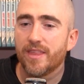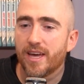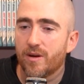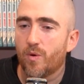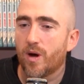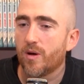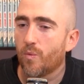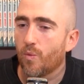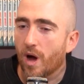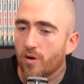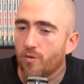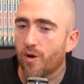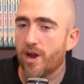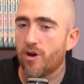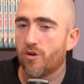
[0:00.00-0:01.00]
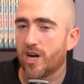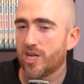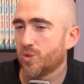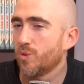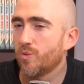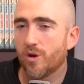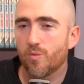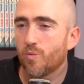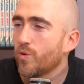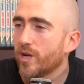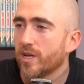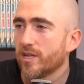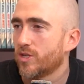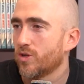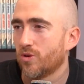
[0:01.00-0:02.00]
then, like one rate rise, we weren't
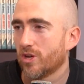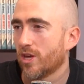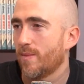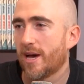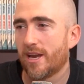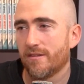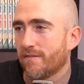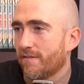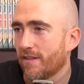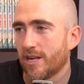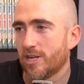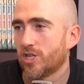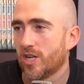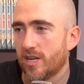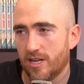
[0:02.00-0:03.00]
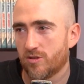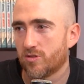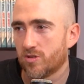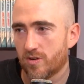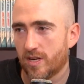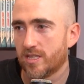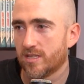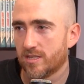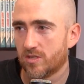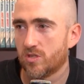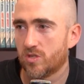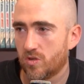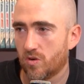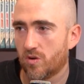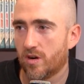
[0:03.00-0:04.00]
really talking about inflation and interest rates as a
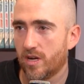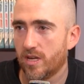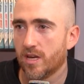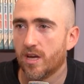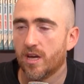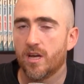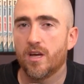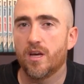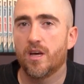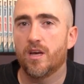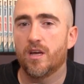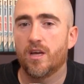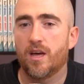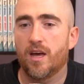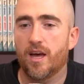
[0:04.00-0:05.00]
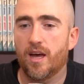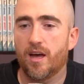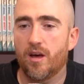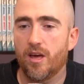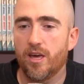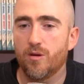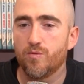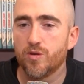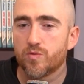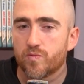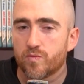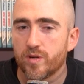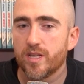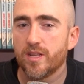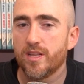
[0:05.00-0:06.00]
story. It was
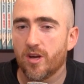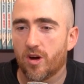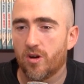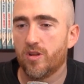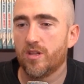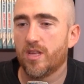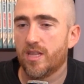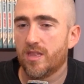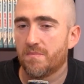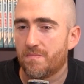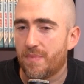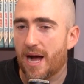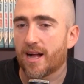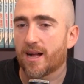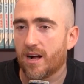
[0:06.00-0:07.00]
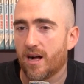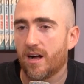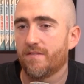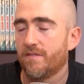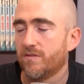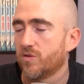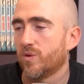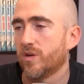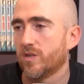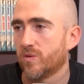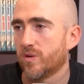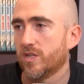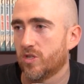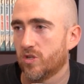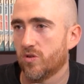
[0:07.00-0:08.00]
really only in the back half of
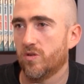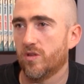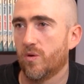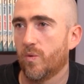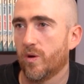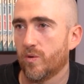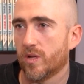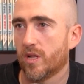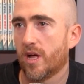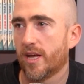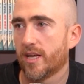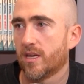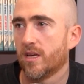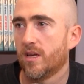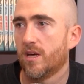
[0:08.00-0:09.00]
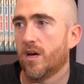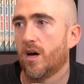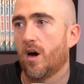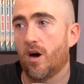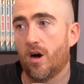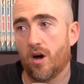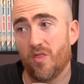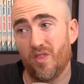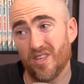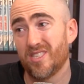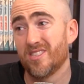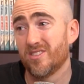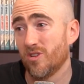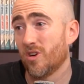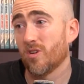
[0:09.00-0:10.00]
2022 that we were like, oh, this
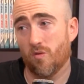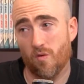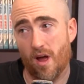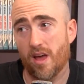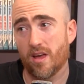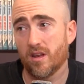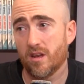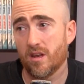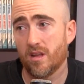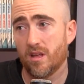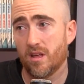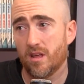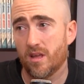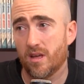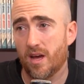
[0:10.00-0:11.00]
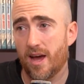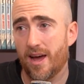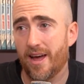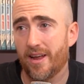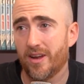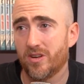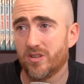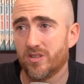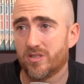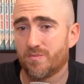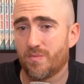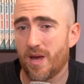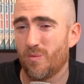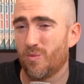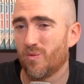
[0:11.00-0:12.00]
is not great. And
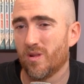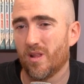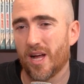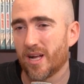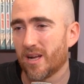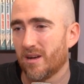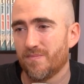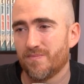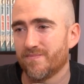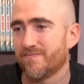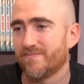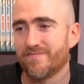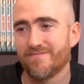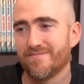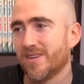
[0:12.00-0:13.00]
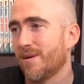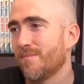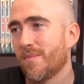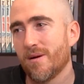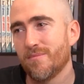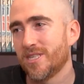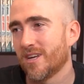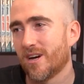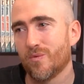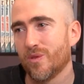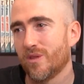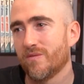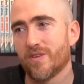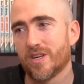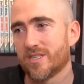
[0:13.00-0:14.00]
people were like, I might be done with
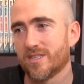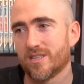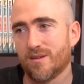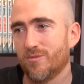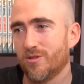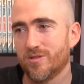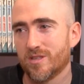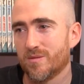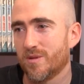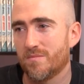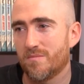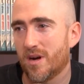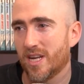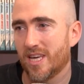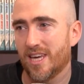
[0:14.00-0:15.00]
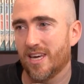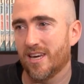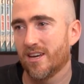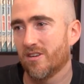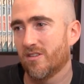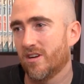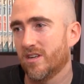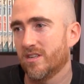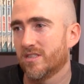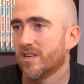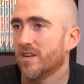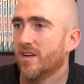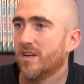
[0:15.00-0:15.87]
investing. I'm losing a bit of money here. And